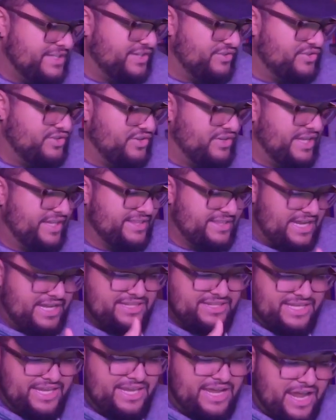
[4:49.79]
letting you know, like uh,
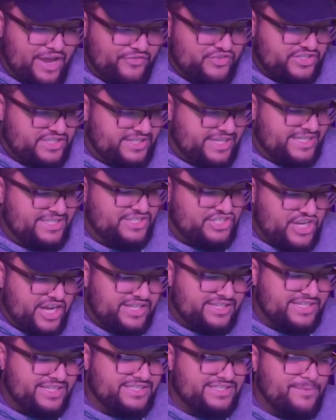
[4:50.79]
they obviously they
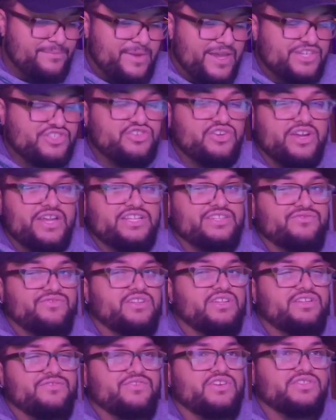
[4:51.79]
checked it to make sure it's
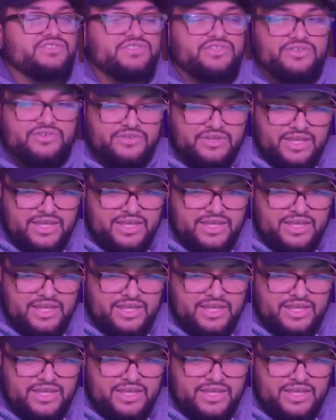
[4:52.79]
fully functional,